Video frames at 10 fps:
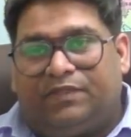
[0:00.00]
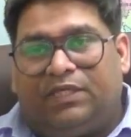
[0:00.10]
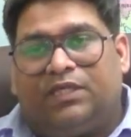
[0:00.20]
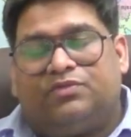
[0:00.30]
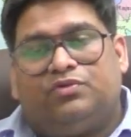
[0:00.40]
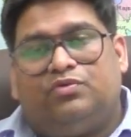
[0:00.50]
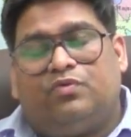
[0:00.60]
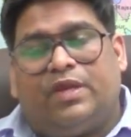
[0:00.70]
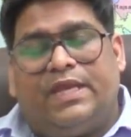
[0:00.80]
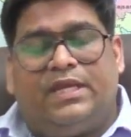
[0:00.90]
Okay. So you
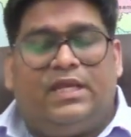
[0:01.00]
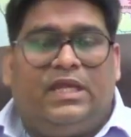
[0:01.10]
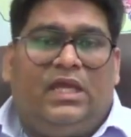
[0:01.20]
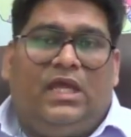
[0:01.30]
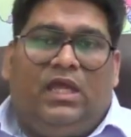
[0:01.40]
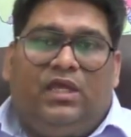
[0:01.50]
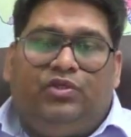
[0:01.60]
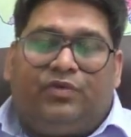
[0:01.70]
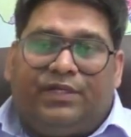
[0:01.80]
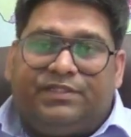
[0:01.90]
can
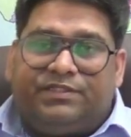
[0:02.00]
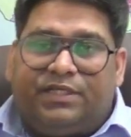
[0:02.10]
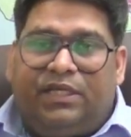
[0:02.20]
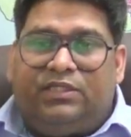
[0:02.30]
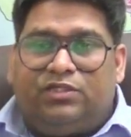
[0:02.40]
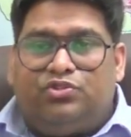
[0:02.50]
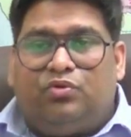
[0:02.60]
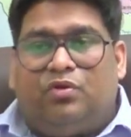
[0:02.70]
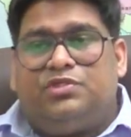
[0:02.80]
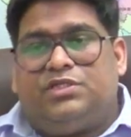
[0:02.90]
study the
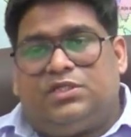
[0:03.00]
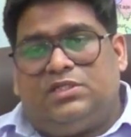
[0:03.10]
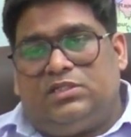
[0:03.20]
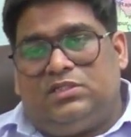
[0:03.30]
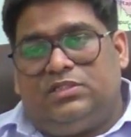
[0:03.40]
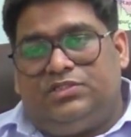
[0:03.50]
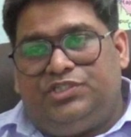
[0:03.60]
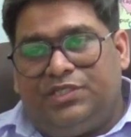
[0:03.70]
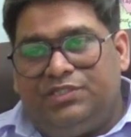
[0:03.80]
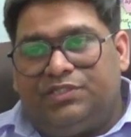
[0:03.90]
geological
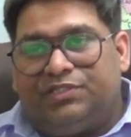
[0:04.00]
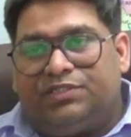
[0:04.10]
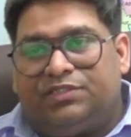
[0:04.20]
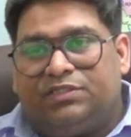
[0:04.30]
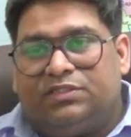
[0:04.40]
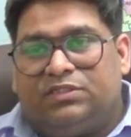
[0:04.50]
changes,